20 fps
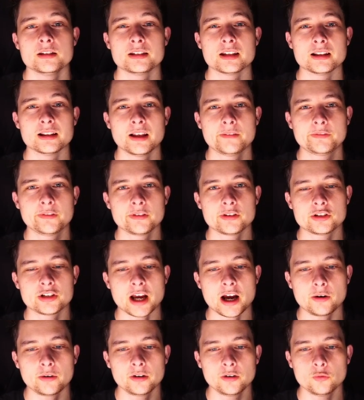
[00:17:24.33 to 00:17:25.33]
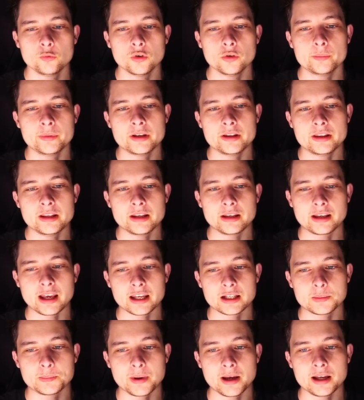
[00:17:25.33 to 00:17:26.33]
the left of the shower will be the
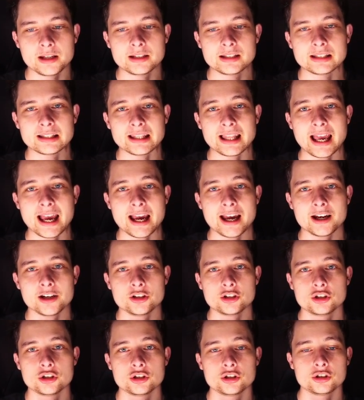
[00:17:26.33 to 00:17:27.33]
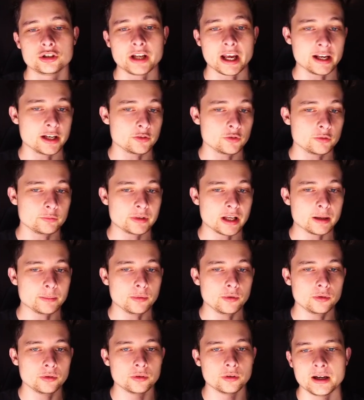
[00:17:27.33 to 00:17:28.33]
guest bed / dining room table.